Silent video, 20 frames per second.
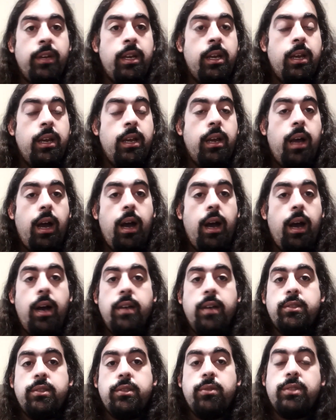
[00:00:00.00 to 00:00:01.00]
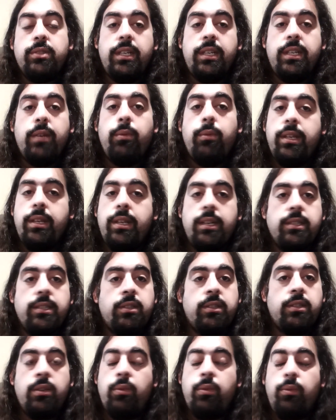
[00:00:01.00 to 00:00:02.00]
So stick with us.
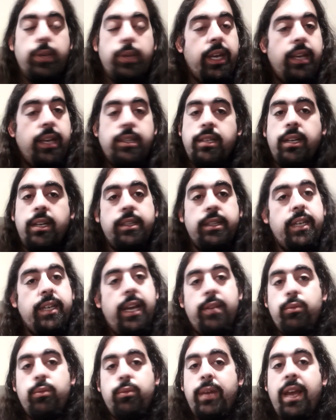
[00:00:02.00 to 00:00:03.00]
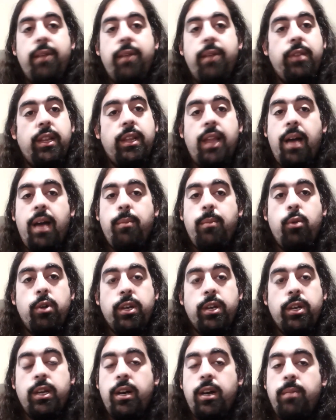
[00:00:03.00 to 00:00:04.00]
We ain't done yet. We have a lot more to
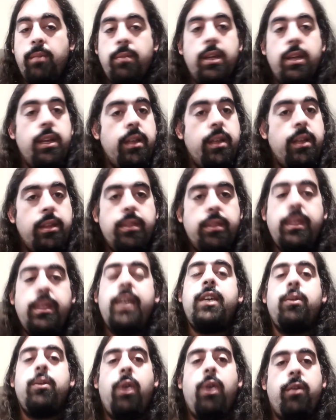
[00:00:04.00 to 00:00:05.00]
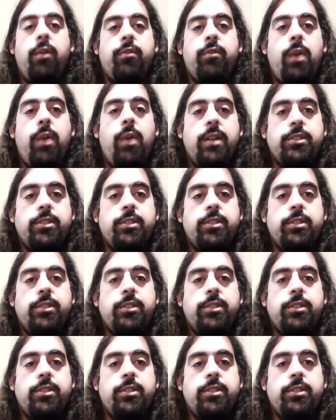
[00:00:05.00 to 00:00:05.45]
come. Thank you all for watching.